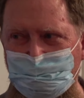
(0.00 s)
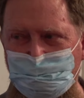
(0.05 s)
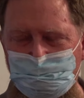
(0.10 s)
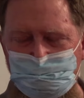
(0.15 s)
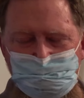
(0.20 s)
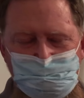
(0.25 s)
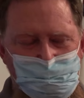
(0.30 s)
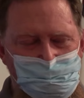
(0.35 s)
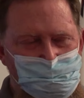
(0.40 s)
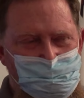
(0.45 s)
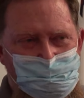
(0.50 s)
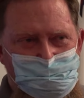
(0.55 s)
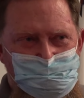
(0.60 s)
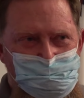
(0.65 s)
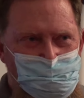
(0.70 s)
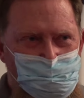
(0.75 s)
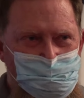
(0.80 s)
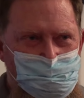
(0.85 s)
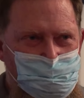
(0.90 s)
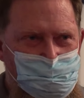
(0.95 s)
And so that's
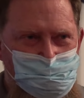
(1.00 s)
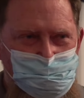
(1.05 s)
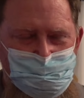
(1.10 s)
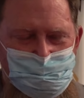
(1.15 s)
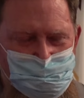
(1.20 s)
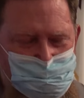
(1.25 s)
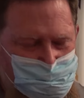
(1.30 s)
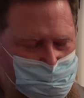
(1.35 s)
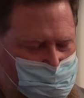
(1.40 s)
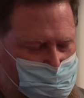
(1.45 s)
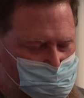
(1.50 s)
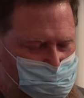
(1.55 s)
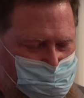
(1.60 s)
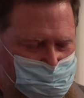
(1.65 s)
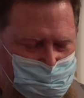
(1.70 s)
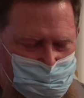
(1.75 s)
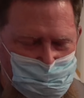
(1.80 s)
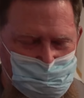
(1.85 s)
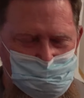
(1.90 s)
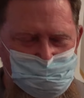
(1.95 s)
what we cannot
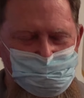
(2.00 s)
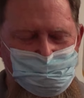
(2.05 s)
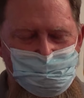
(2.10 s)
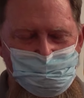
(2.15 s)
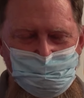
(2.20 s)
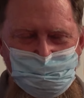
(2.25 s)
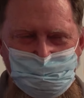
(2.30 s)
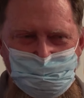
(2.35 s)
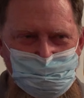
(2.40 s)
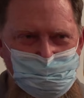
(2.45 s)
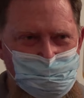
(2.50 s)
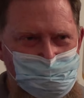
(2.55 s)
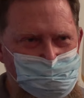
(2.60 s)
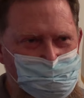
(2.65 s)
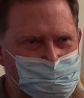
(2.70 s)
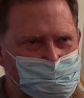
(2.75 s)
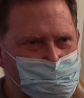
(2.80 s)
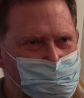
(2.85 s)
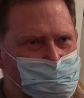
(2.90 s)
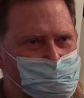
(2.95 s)
be hateful. We cannot
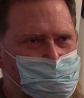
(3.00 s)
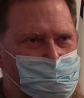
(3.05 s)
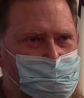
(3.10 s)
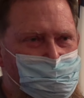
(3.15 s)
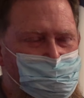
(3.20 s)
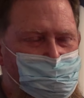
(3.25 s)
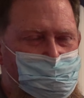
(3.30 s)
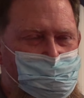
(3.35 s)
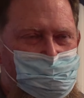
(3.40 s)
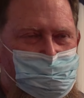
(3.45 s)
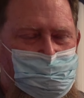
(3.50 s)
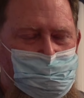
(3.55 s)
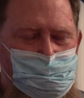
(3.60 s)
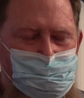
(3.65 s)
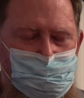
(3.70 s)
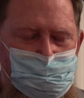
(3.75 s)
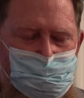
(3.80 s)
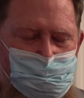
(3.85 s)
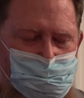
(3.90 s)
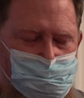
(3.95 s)
be
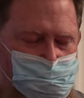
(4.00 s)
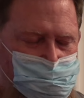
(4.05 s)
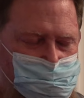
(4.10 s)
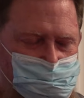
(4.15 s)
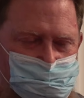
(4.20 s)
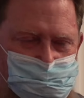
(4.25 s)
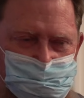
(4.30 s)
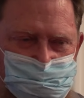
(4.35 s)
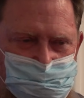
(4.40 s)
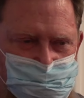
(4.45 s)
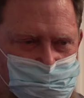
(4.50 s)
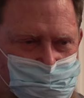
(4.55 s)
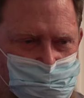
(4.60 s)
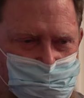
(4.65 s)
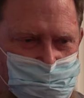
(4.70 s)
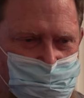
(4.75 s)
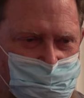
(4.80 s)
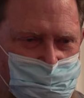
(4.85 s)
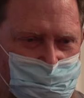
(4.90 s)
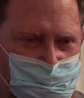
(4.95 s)

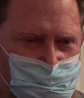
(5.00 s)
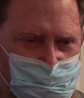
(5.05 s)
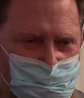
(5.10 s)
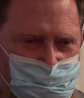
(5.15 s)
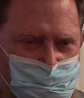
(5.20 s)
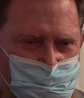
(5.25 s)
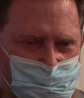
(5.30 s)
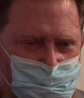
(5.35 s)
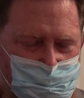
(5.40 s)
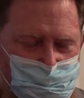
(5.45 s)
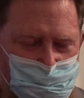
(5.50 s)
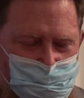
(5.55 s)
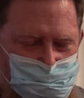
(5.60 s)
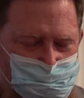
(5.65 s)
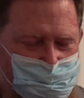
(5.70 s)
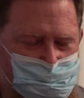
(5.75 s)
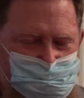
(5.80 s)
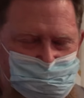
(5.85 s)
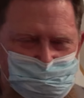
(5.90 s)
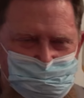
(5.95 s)

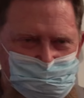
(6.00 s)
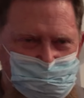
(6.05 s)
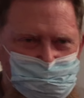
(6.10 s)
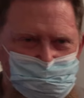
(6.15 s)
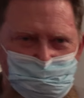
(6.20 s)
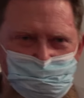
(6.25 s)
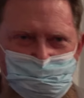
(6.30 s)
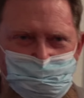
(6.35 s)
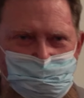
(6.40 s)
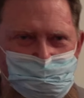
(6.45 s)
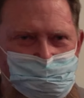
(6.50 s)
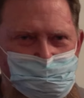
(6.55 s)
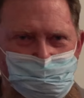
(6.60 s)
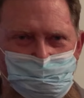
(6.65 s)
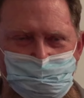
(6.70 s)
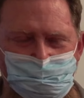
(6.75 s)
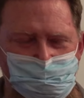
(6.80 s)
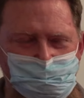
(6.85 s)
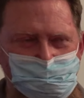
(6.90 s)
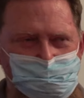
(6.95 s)
racist
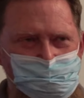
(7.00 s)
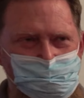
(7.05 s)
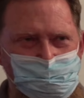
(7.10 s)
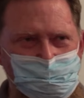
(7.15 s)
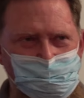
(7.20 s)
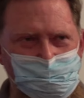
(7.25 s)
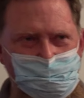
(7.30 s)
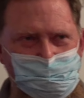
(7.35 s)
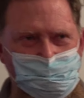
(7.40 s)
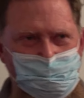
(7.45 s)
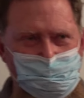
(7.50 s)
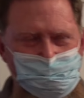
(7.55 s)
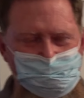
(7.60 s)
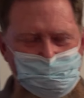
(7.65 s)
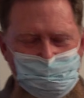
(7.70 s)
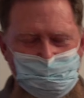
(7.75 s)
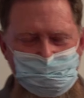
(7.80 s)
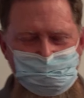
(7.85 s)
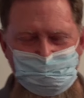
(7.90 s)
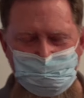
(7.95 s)
or have
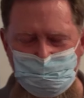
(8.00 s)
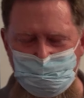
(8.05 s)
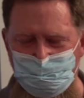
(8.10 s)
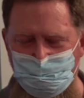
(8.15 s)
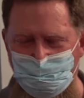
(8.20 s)
hatred in